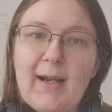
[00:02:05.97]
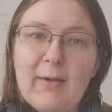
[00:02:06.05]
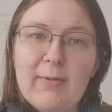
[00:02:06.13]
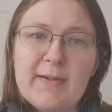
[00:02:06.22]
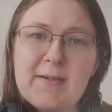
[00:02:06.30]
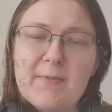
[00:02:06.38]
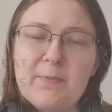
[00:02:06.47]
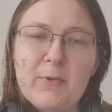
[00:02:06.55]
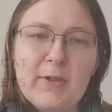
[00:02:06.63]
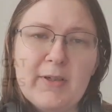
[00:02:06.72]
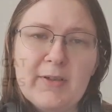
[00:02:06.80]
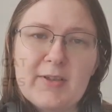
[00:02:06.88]
hours
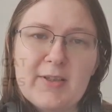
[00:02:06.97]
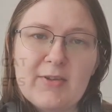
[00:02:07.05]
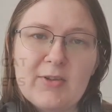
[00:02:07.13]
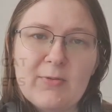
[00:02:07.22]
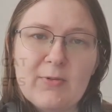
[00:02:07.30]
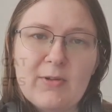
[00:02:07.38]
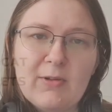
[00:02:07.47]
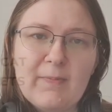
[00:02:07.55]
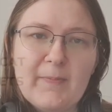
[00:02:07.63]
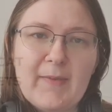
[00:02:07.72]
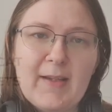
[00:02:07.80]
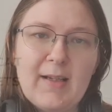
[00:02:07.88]
worked in total.
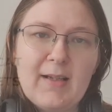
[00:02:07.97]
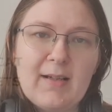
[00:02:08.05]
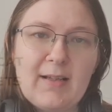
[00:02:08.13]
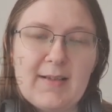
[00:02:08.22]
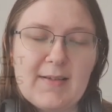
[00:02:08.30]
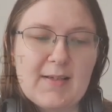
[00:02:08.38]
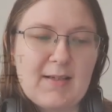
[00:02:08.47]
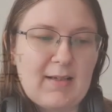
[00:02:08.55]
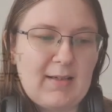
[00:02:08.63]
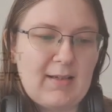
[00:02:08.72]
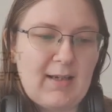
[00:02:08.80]
Let's see,